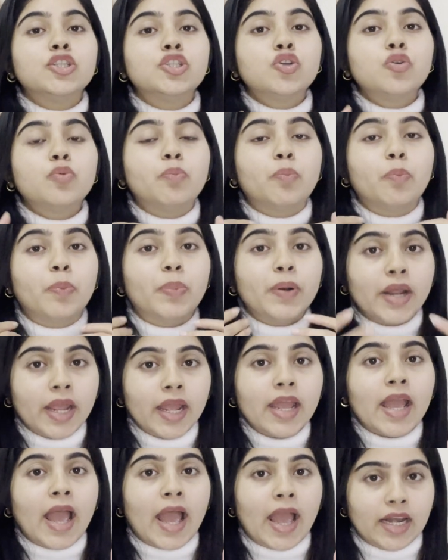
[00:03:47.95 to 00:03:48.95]
to
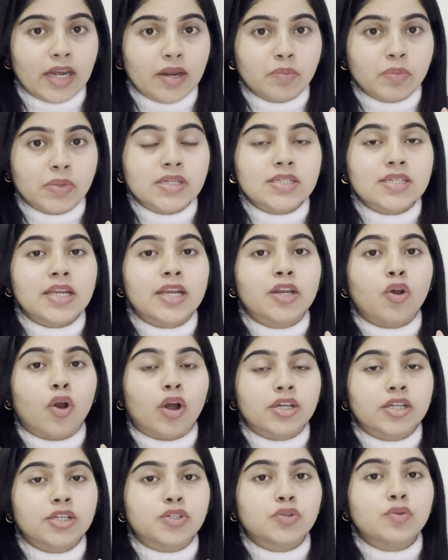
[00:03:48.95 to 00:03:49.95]
prey animals in
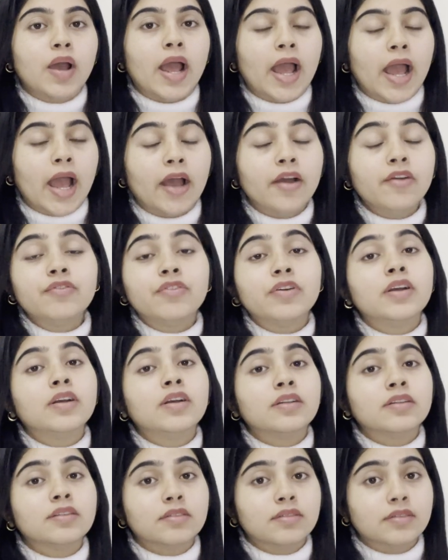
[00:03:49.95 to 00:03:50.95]
order to have
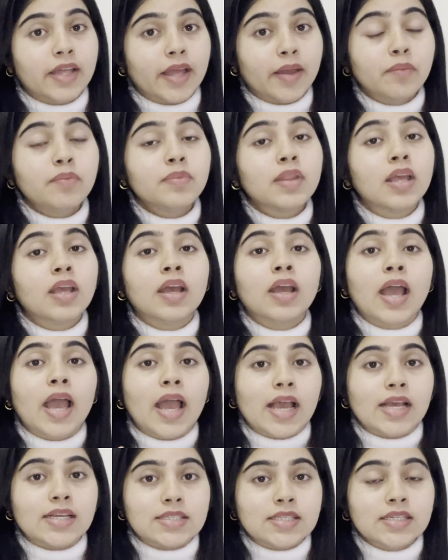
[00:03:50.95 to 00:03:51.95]
them
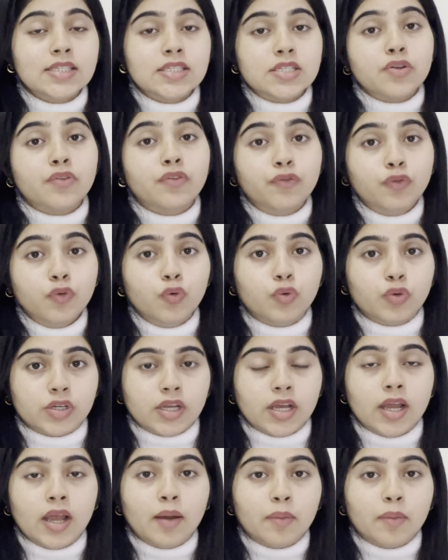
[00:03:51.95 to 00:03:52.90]
as its food.